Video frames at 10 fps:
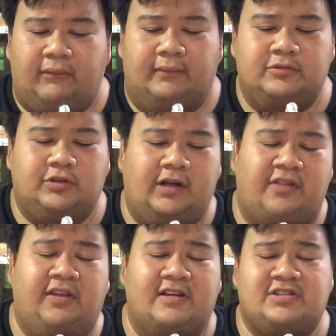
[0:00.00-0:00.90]
So
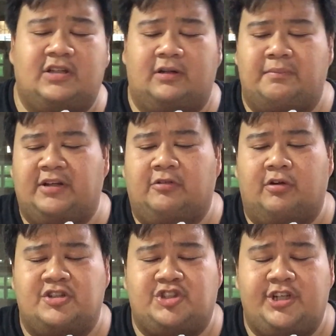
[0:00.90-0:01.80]
that thing is still a bit
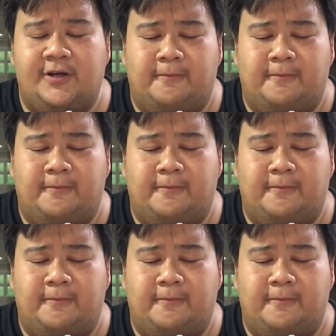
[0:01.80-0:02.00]
crunchy,